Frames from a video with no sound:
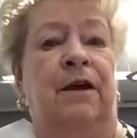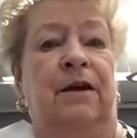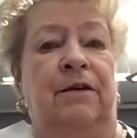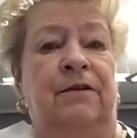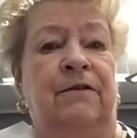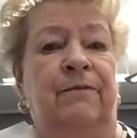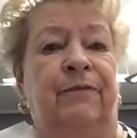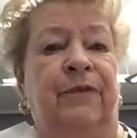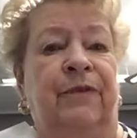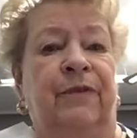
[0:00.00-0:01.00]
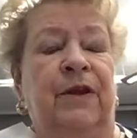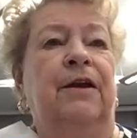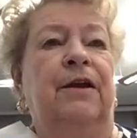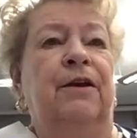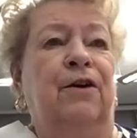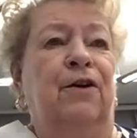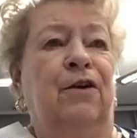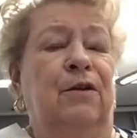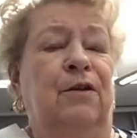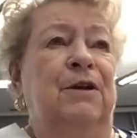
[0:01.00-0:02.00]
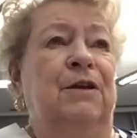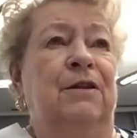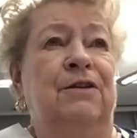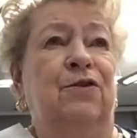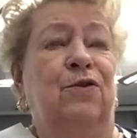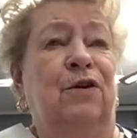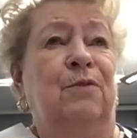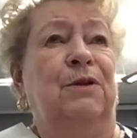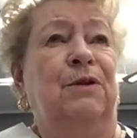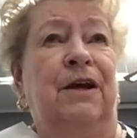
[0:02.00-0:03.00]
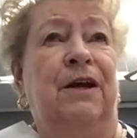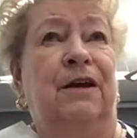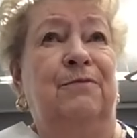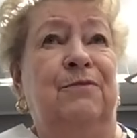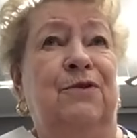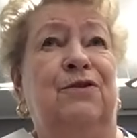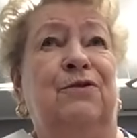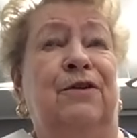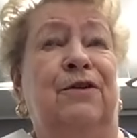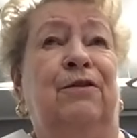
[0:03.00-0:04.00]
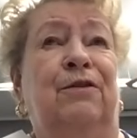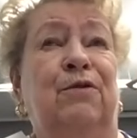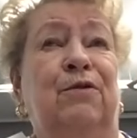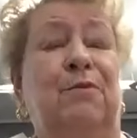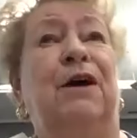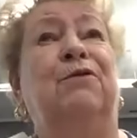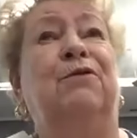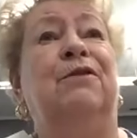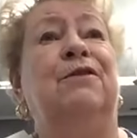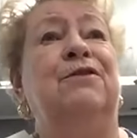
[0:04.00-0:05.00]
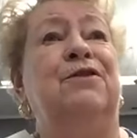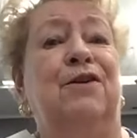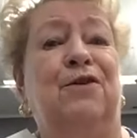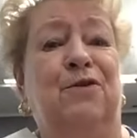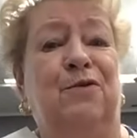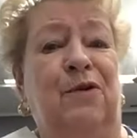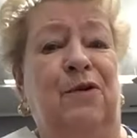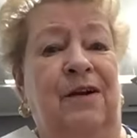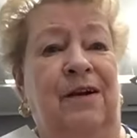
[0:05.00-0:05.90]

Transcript: And he called me these horrible names or he threw me out in the snow.